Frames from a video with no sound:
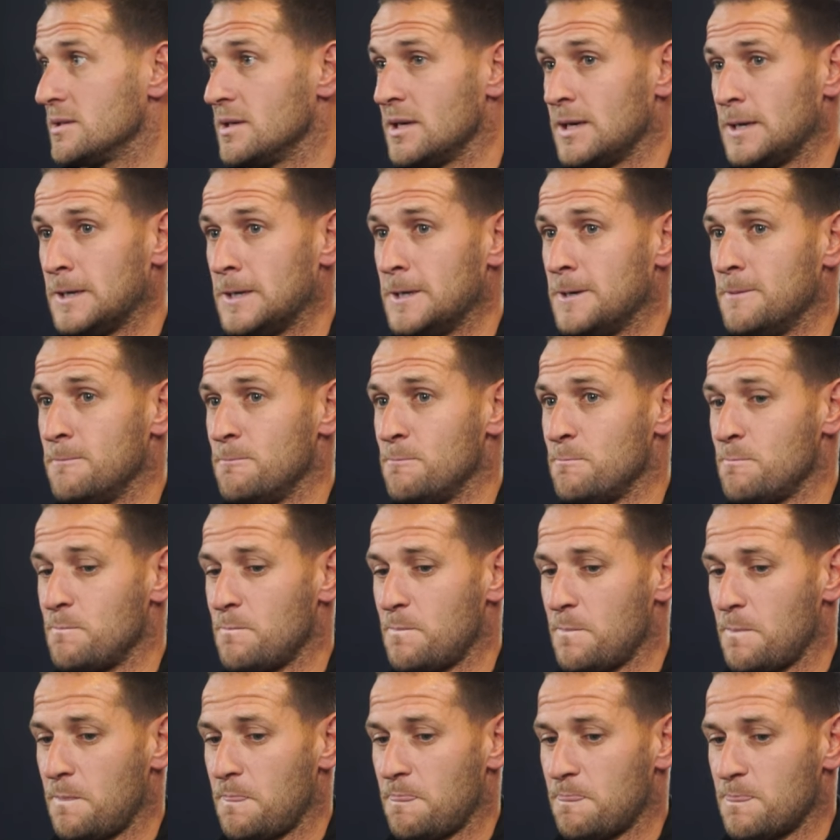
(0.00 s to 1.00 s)
Um,
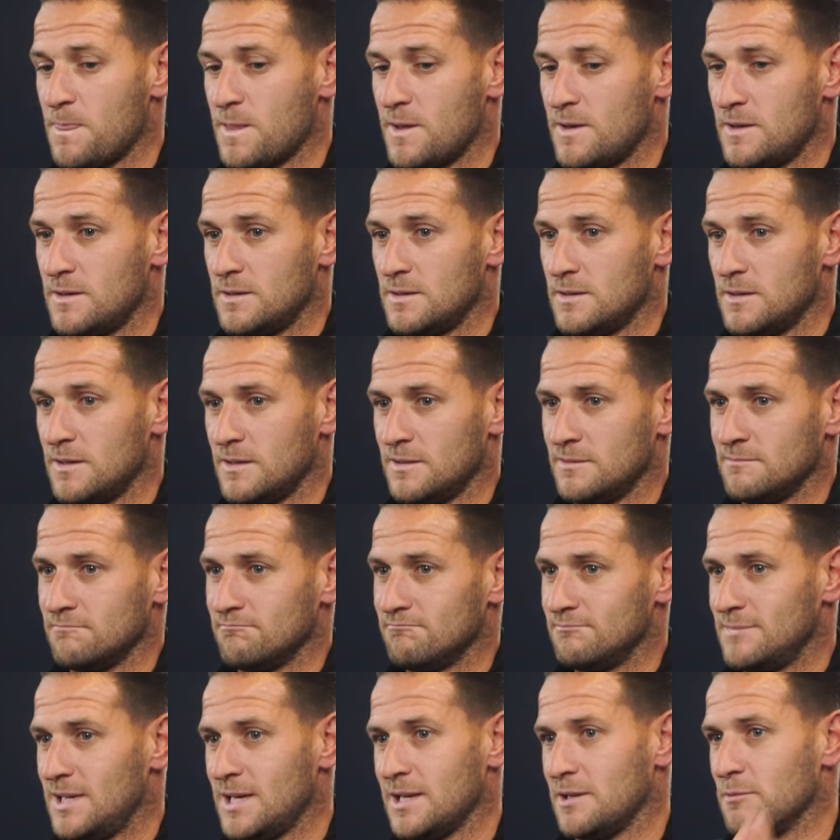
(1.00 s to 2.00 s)
and
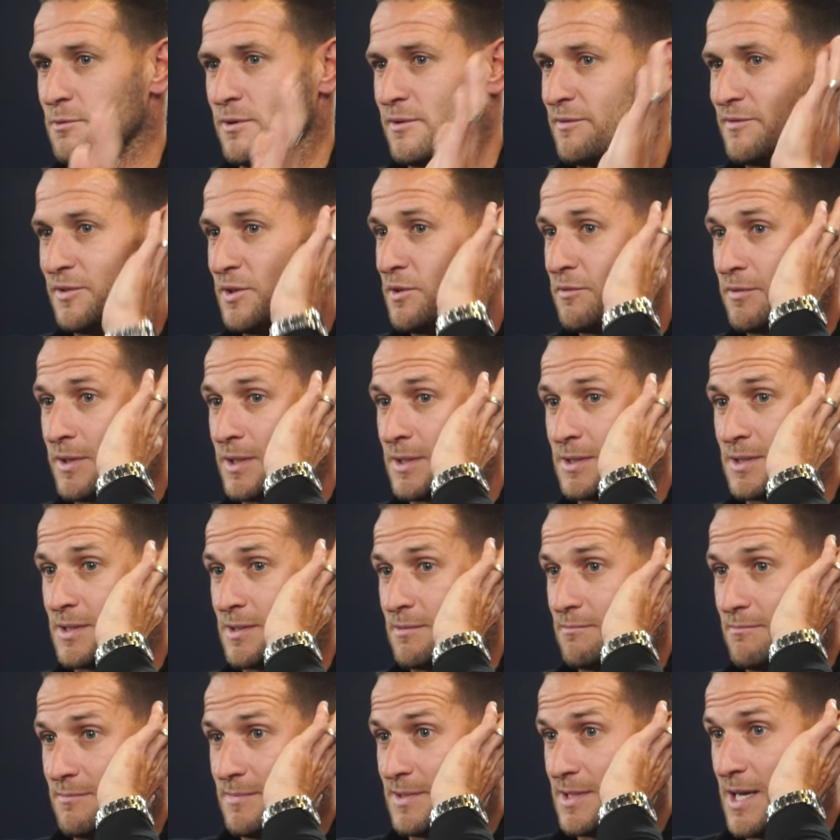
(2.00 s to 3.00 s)
yeah, there were a few things
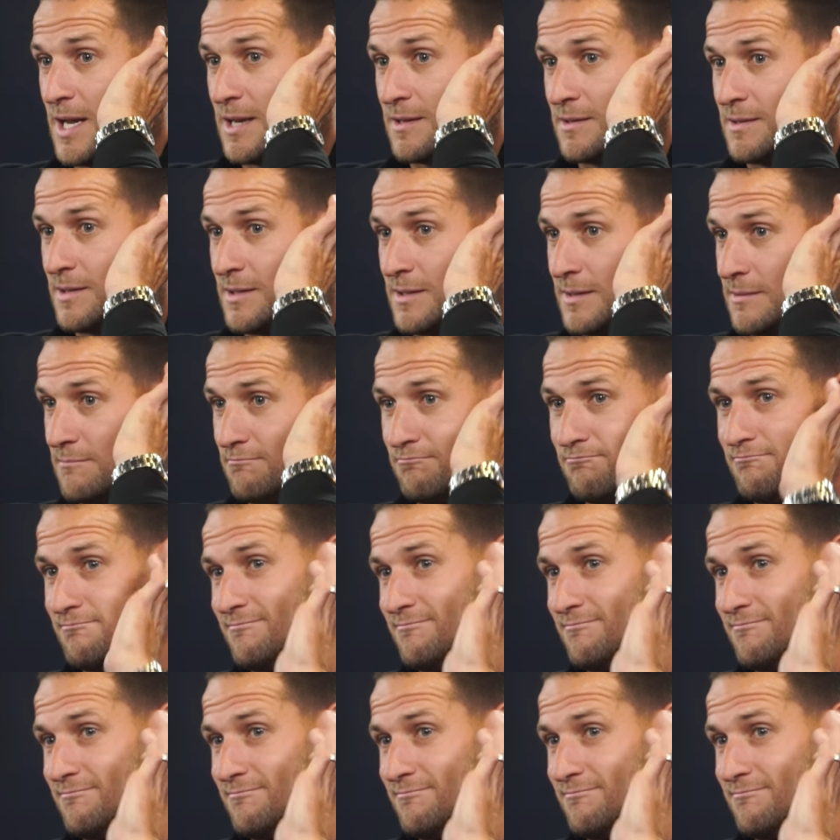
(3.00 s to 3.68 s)
said that